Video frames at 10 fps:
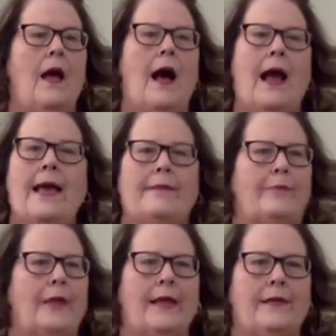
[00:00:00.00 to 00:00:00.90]
I hadn't
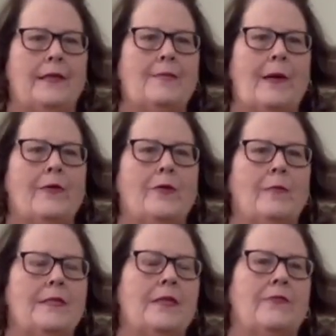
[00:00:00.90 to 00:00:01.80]
planned this, but I heard
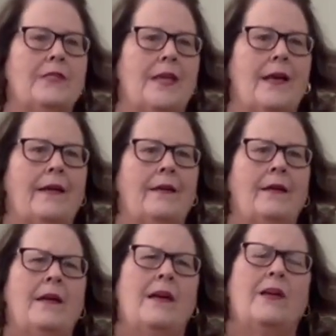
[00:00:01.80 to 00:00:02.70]
myself saying,
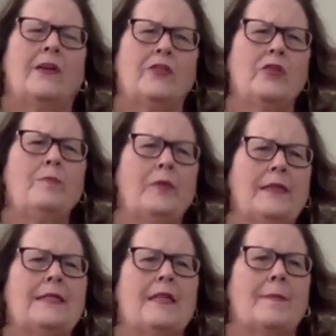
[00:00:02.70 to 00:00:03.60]
could you
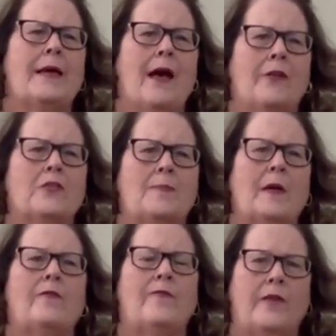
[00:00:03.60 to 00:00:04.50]
please tell me how to
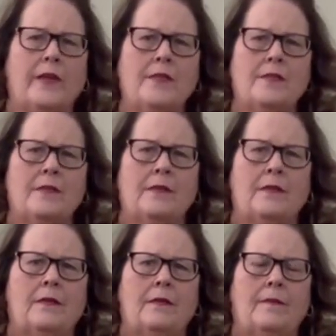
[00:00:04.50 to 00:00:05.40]
spell fix?
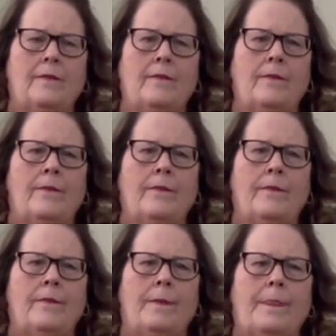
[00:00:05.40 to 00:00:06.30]

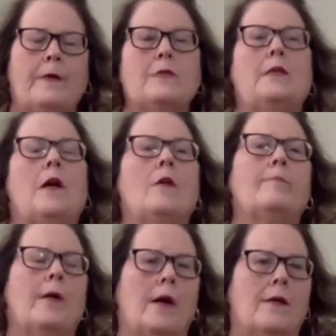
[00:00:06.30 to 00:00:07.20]
There was a
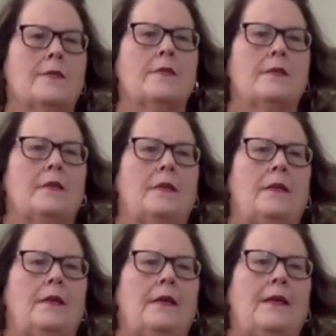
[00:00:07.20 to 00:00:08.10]
long pause.
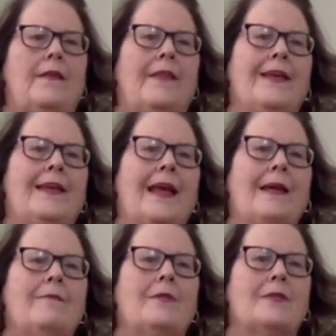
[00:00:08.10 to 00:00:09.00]
Then
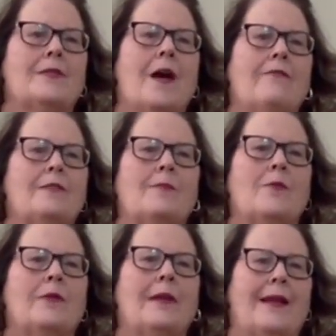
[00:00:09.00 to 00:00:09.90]
came the
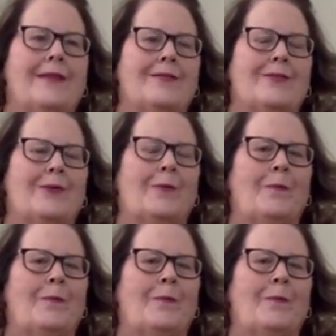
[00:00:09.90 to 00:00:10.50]
soft-spoken answer.